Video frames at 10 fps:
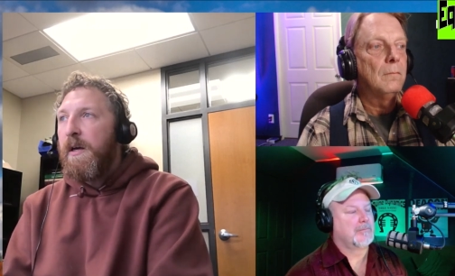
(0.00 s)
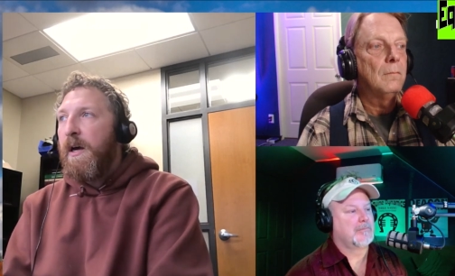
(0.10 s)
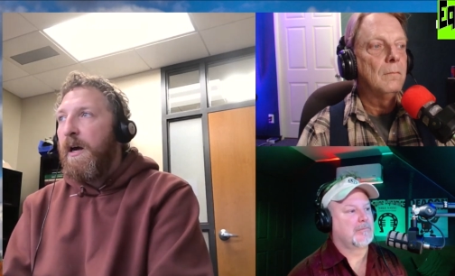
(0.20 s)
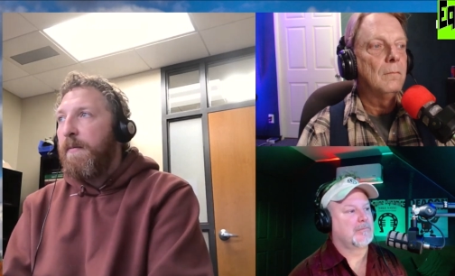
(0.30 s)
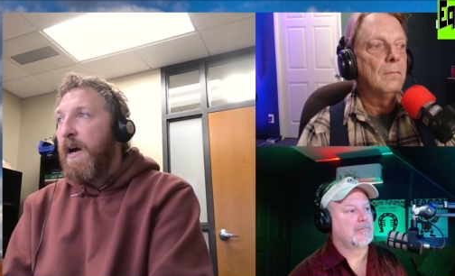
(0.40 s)

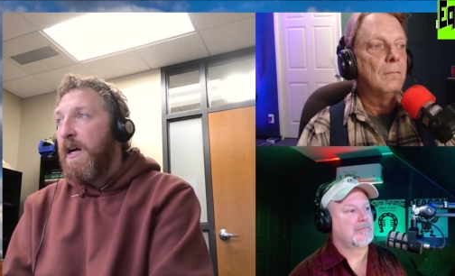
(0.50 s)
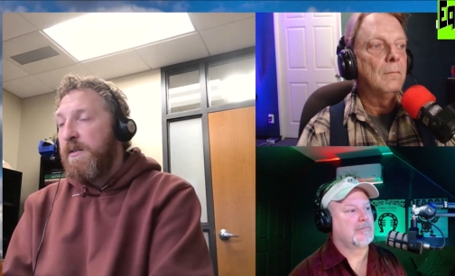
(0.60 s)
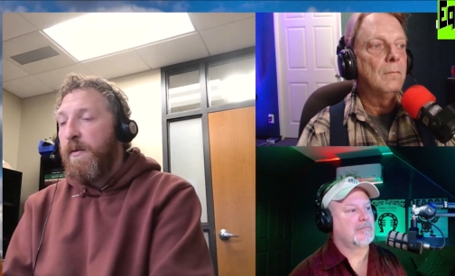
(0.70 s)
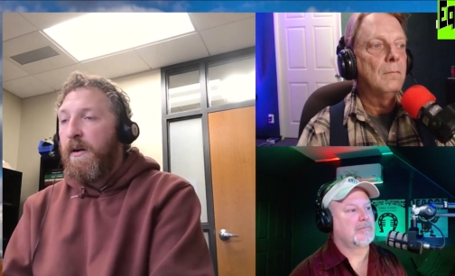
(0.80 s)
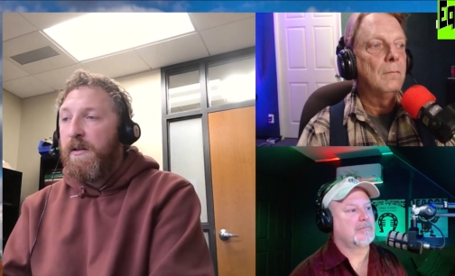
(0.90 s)
Speaker 1: Um, the
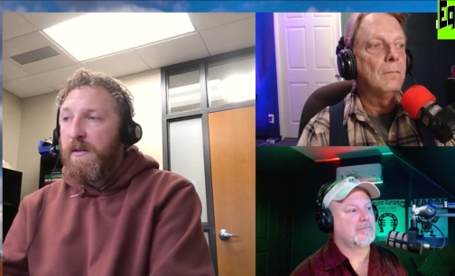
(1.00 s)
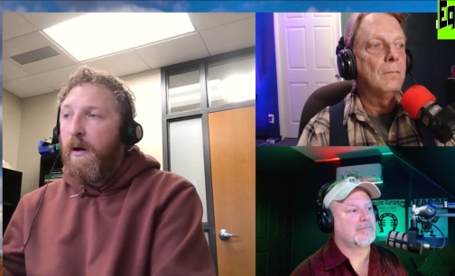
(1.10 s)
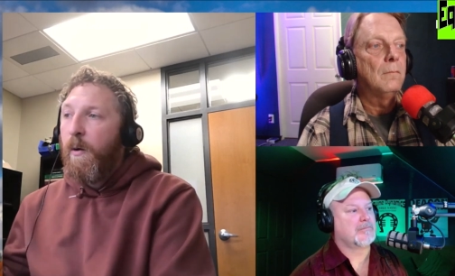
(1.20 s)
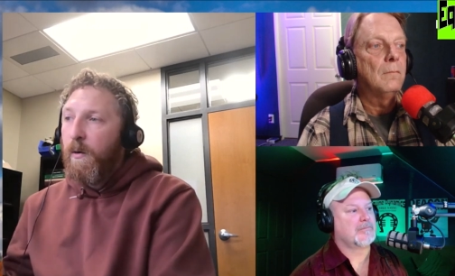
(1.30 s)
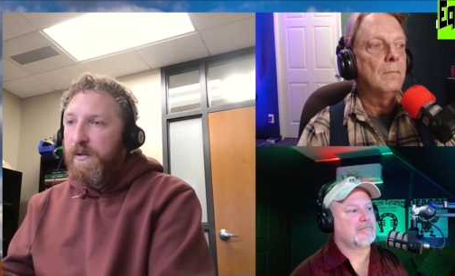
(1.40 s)
hospital as a
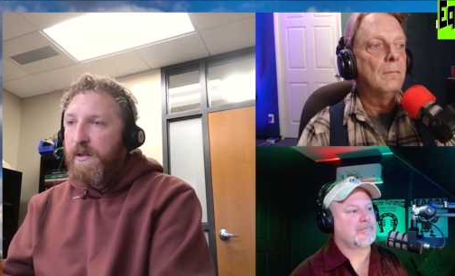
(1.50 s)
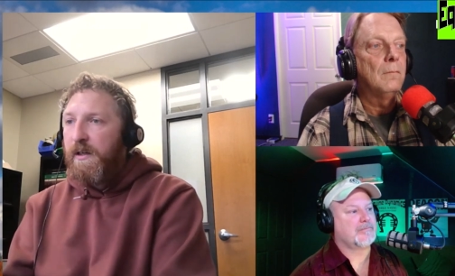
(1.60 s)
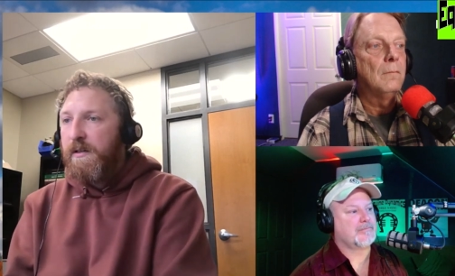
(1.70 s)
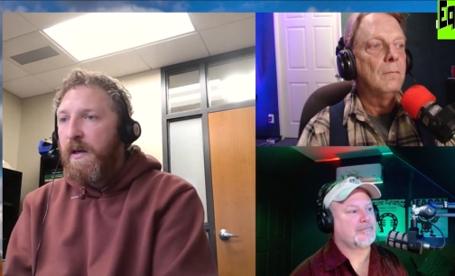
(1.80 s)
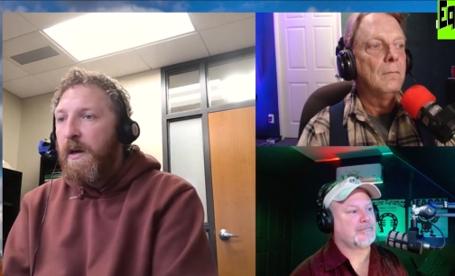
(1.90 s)
whole
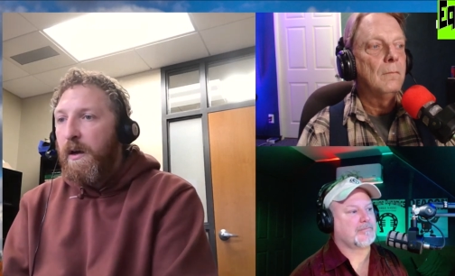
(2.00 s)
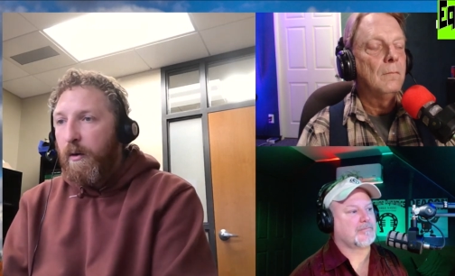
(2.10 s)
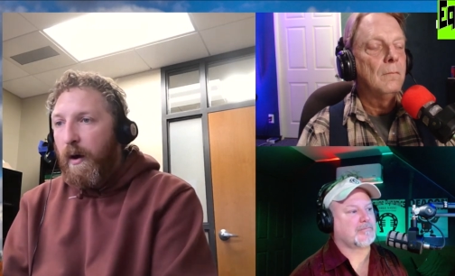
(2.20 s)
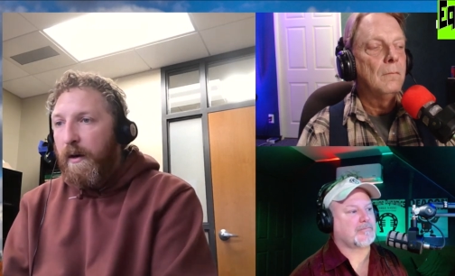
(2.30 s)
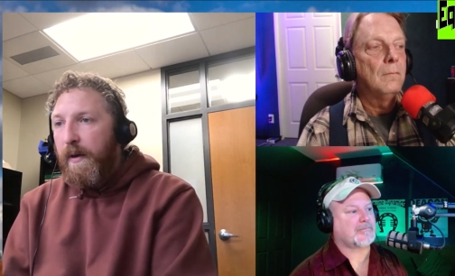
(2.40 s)
sees
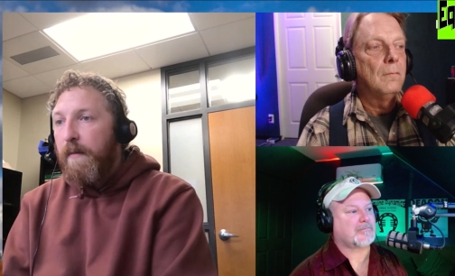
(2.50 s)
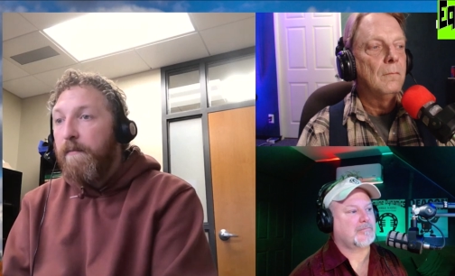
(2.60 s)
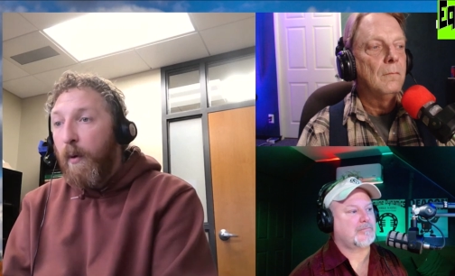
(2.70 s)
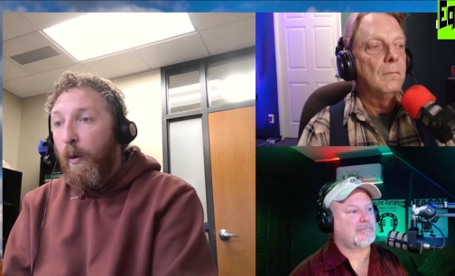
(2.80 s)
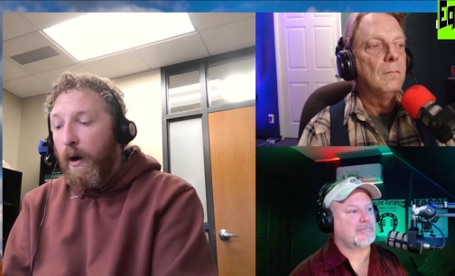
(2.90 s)
quite a bit
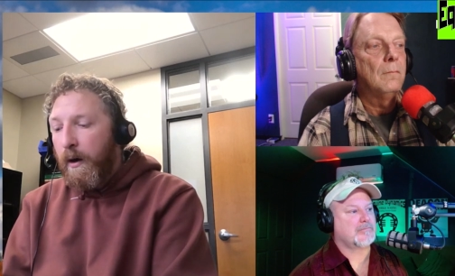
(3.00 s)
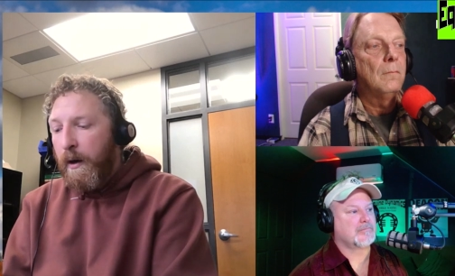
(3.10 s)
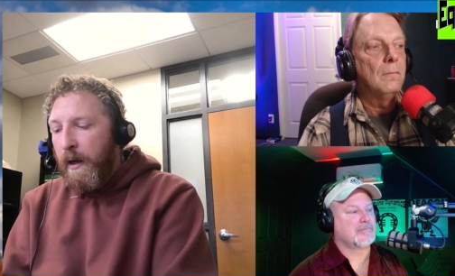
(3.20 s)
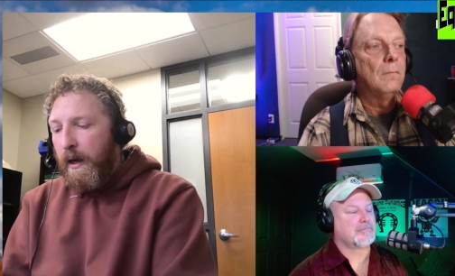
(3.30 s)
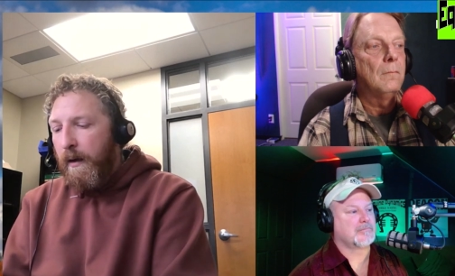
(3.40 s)
more,
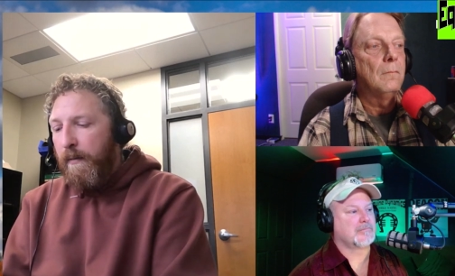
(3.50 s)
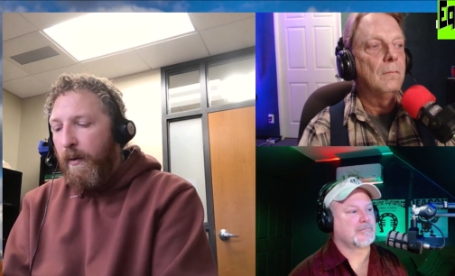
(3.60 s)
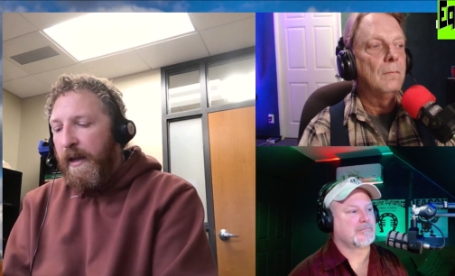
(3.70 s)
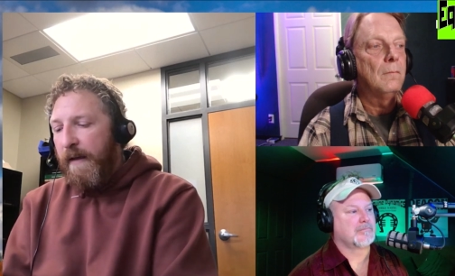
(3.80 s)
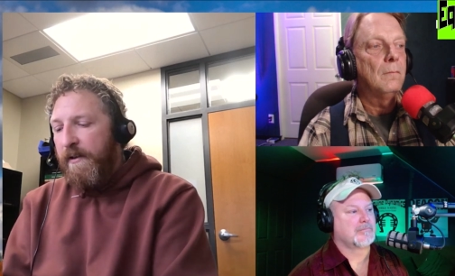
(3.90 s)
um, but
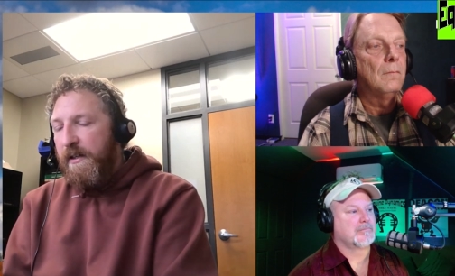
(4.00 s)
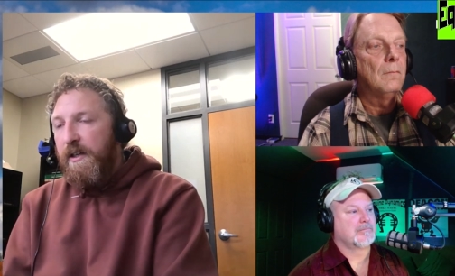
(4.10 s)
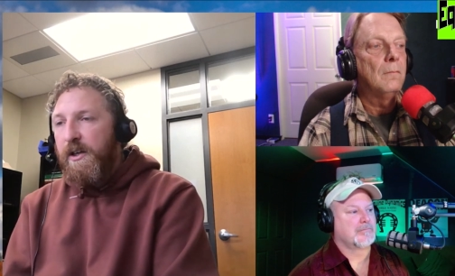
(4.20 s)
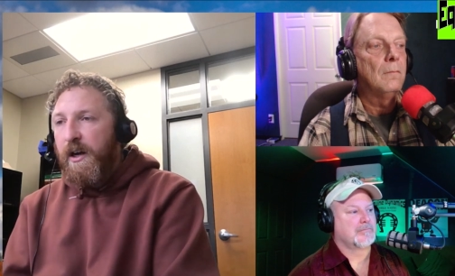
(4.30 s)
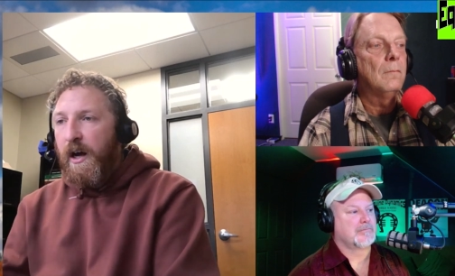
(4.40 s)
we have a
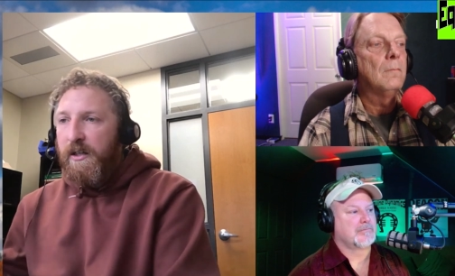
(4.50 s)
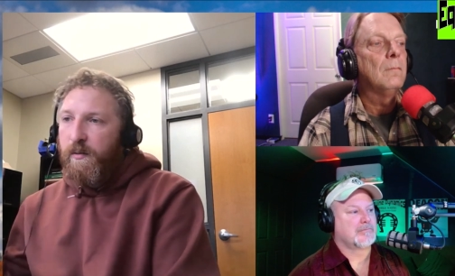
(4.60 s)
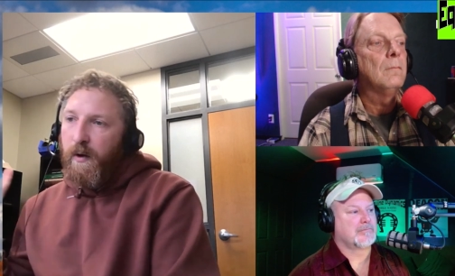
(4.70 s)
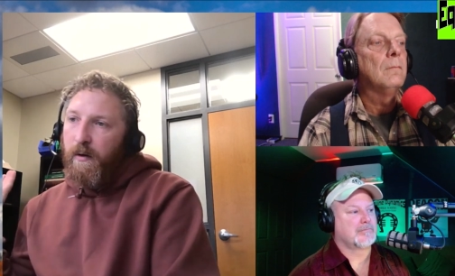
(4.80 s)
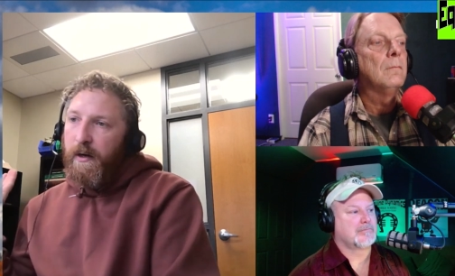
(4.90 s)
teaching
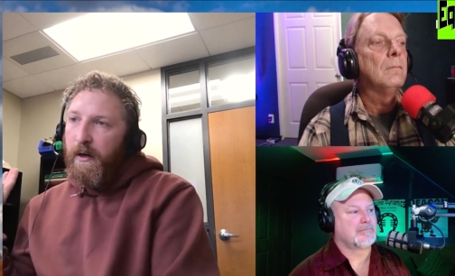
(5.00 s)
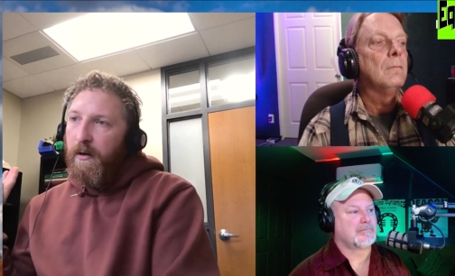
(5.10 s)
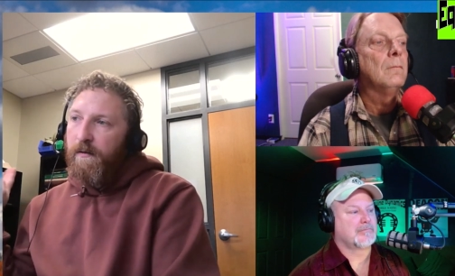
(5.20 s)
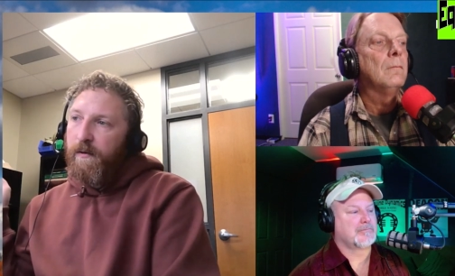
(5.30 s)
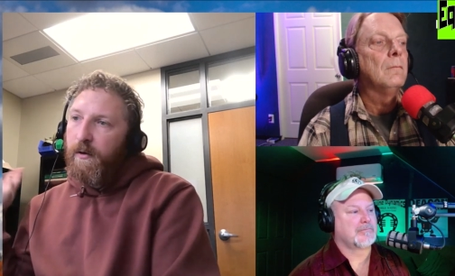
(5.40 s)
hospital here,
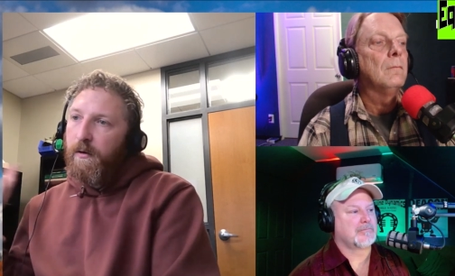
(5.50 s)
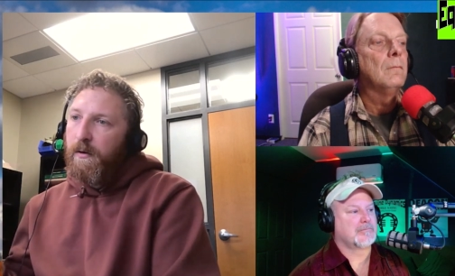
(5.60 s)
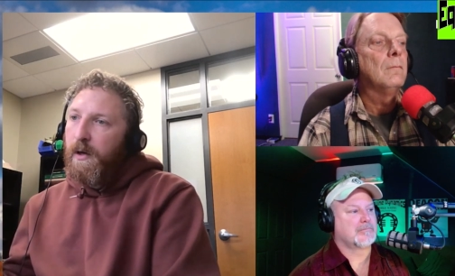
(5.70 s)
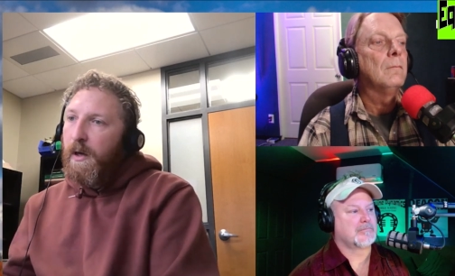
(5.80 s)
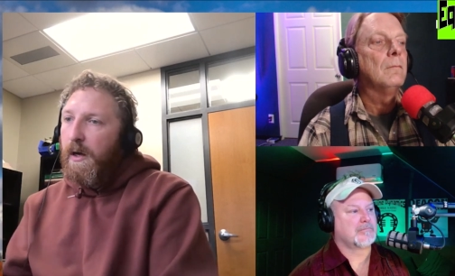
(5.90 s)
a full
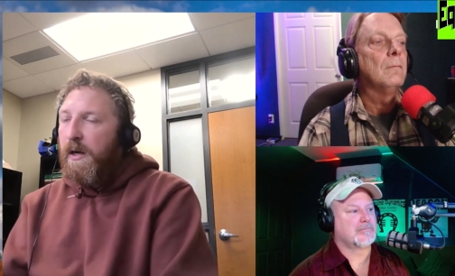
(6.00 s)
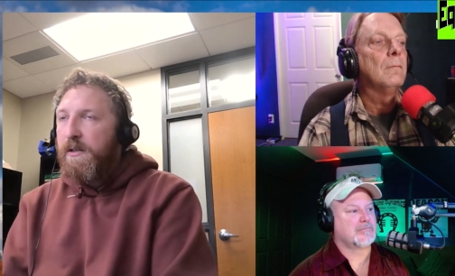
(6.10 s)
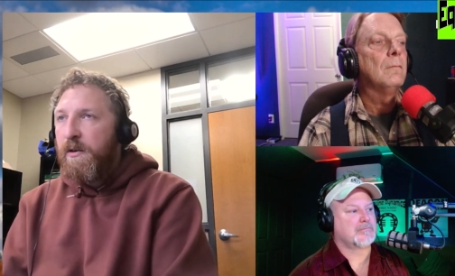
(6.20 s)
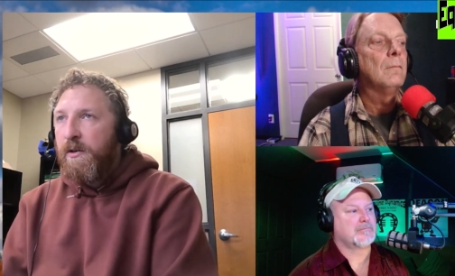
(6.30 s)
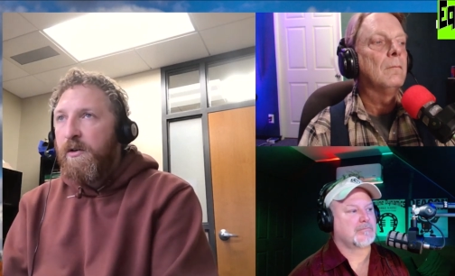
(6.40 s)
uh,
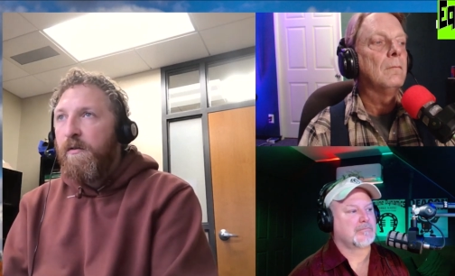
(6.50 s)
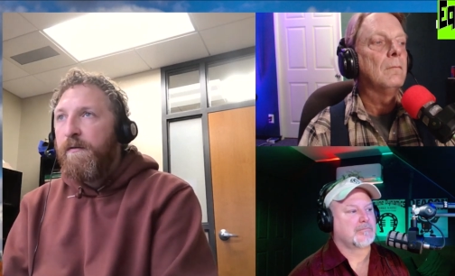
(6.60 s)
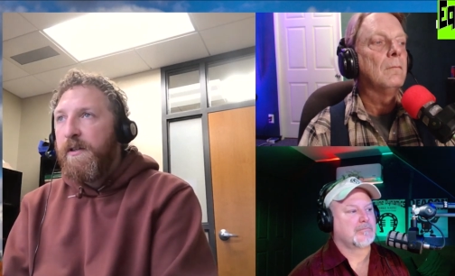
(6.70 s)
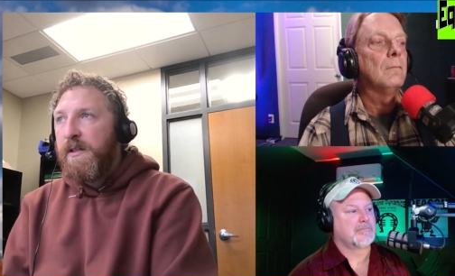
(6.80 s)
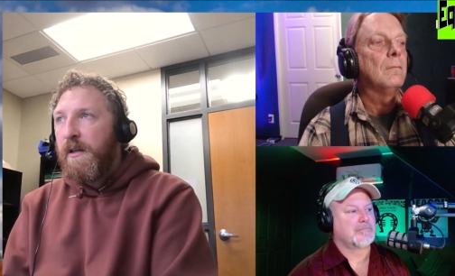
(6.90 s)
surgical
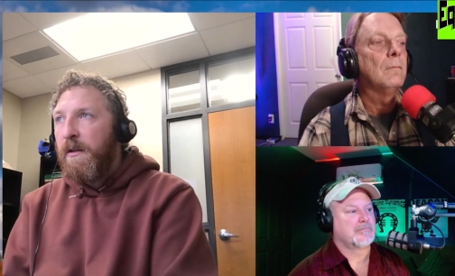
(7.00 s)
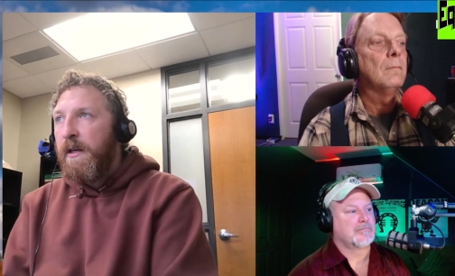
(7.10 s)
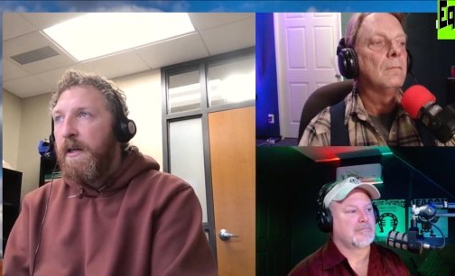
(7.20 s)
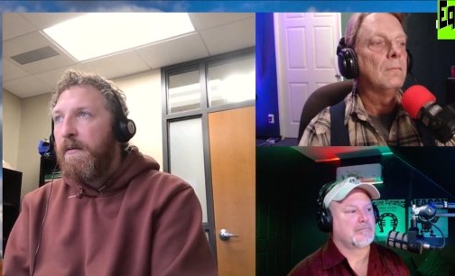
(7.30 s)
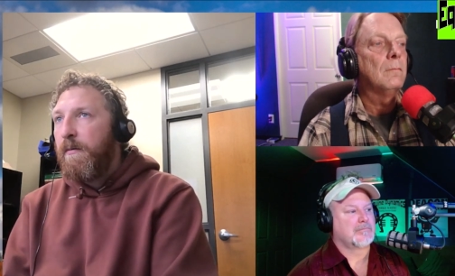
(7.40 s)
facility.